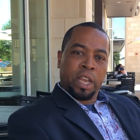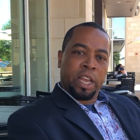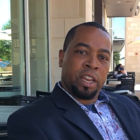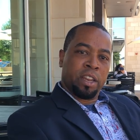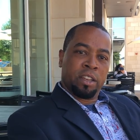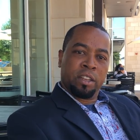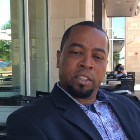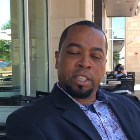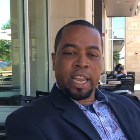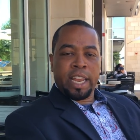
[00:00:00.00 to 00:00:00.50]

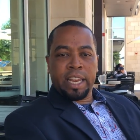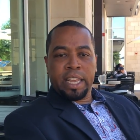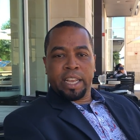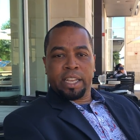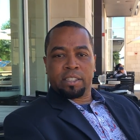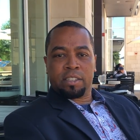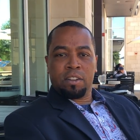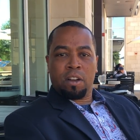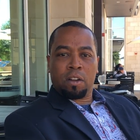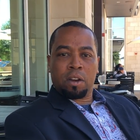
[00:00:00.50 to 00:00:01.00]
And dating
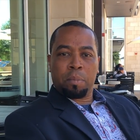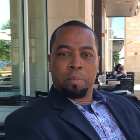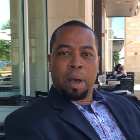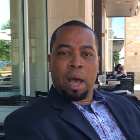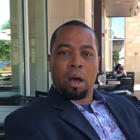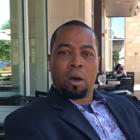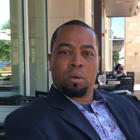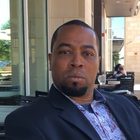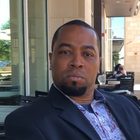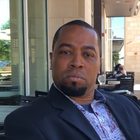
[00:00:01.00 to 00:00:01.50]
is not
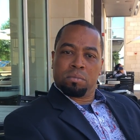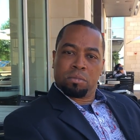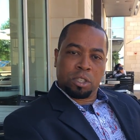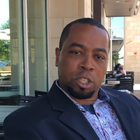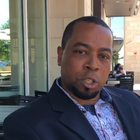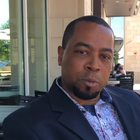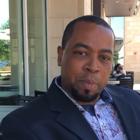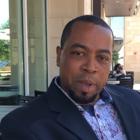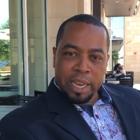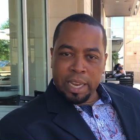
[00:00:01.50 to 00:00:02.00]
about
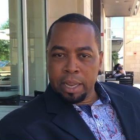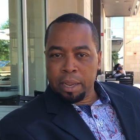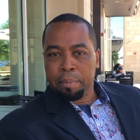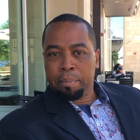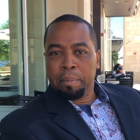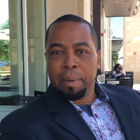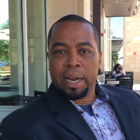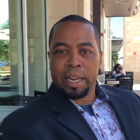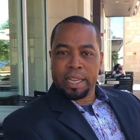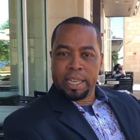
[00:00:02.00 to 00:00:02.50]

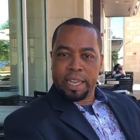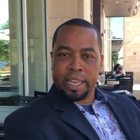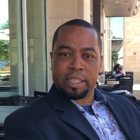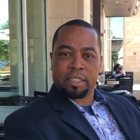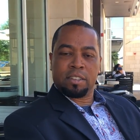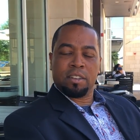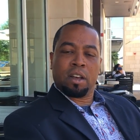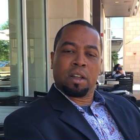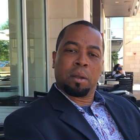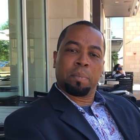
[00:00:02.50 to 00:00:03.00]
spending money.
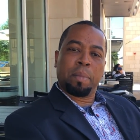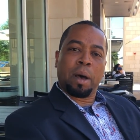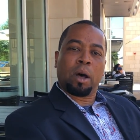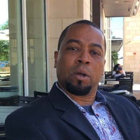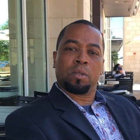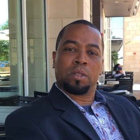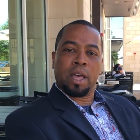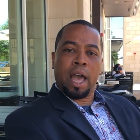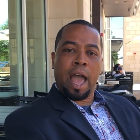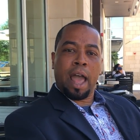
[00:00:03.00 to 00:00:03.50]
It's not
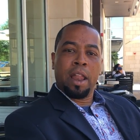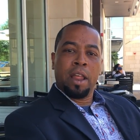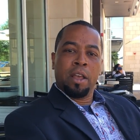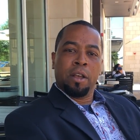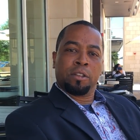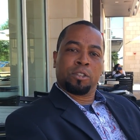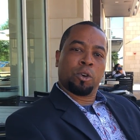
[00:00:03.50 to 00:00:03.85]
about that.